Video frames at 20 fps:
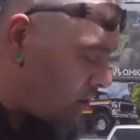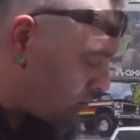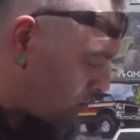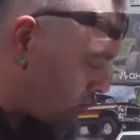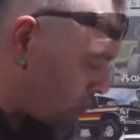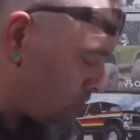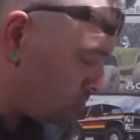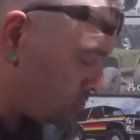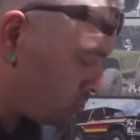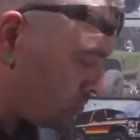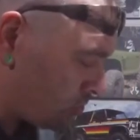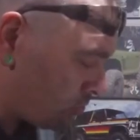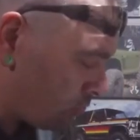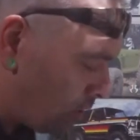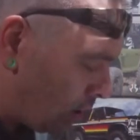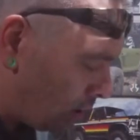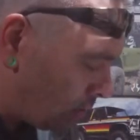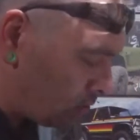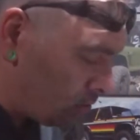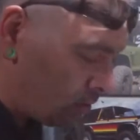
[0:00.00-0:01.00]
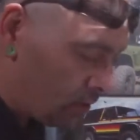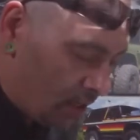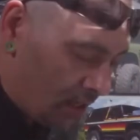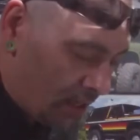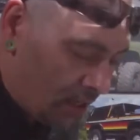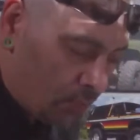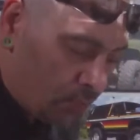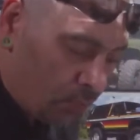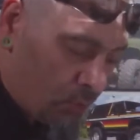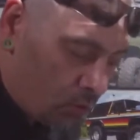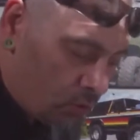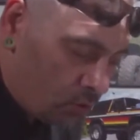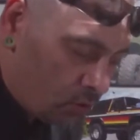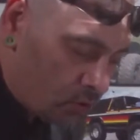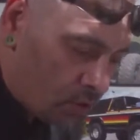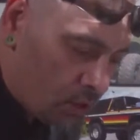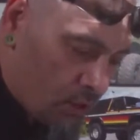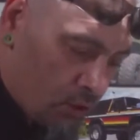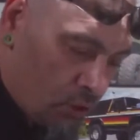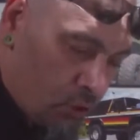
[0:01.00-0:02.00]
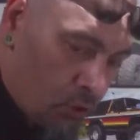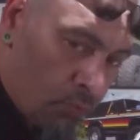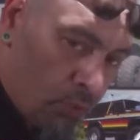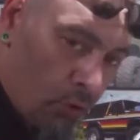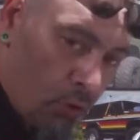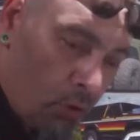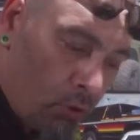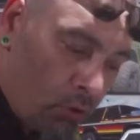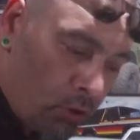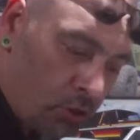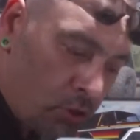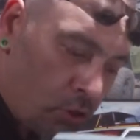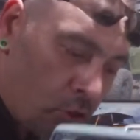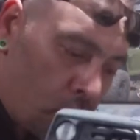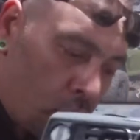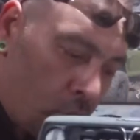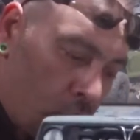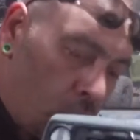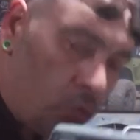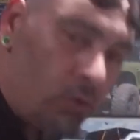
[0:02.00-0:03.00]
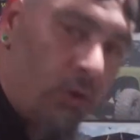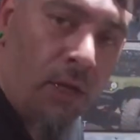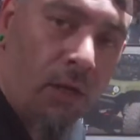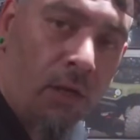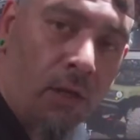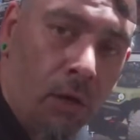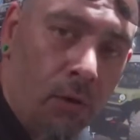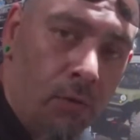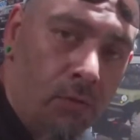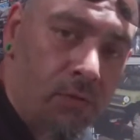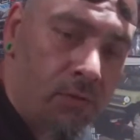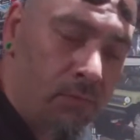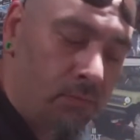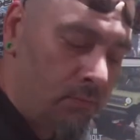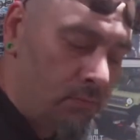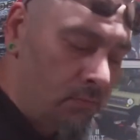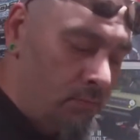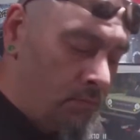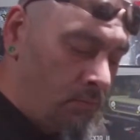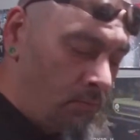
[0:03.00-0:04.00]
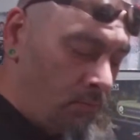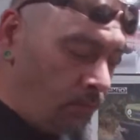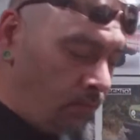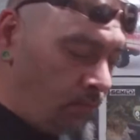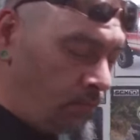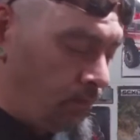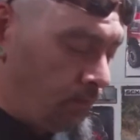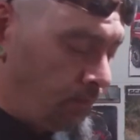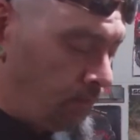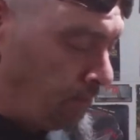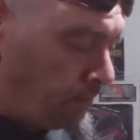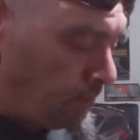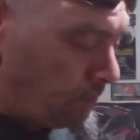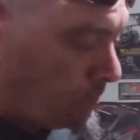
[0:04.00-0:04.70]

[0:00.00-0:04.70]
You use your throttle, it pulls, you pull, it goes. If